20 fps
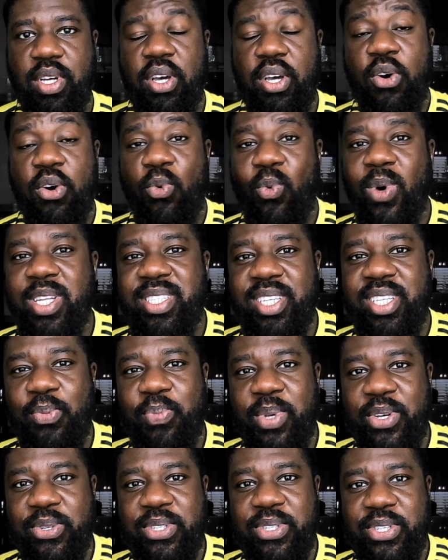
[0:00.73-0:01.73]
What's up,
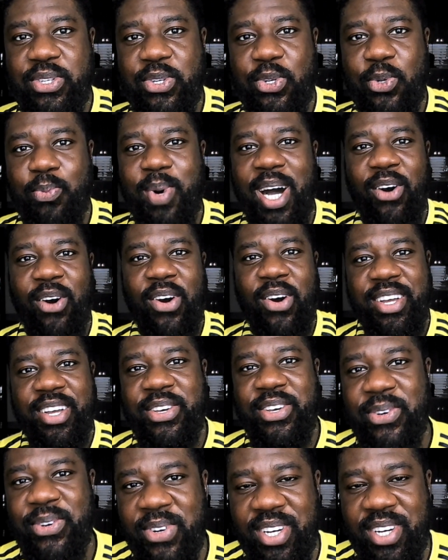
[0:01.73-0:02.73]
YouTube? How are
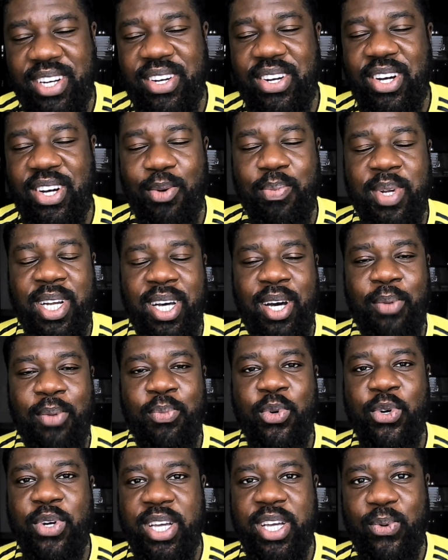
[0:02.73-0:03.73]
you? Kobina
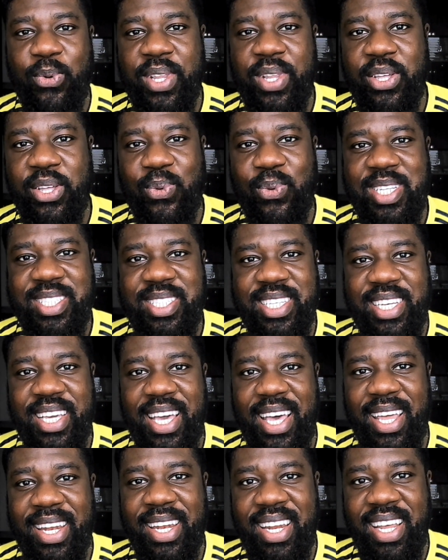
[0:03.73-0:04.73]
Amoo here with you once
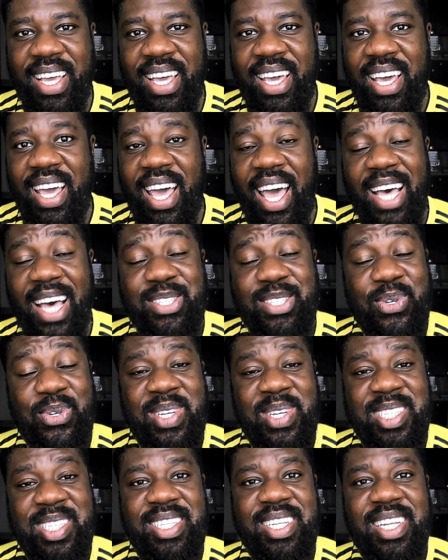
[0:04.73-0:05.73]
again. As
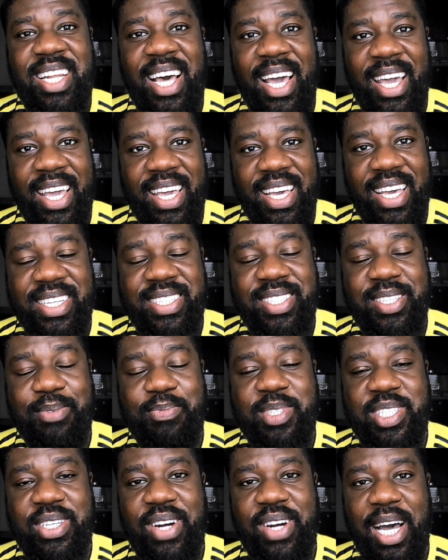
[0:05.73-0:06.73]
always, like and
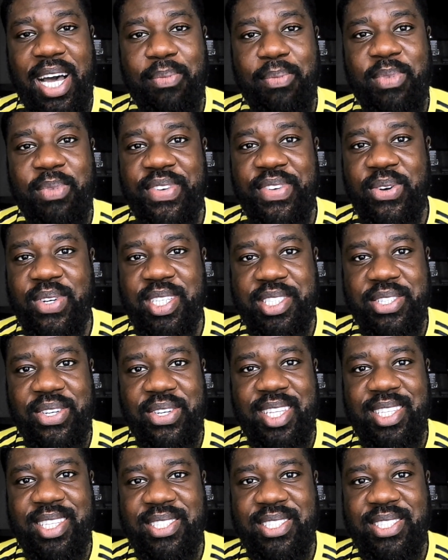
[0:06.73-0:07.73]
subscribe if you
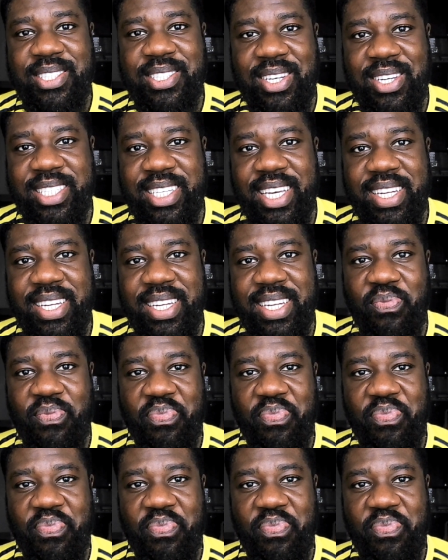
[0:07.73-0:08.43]
enjoyed this content.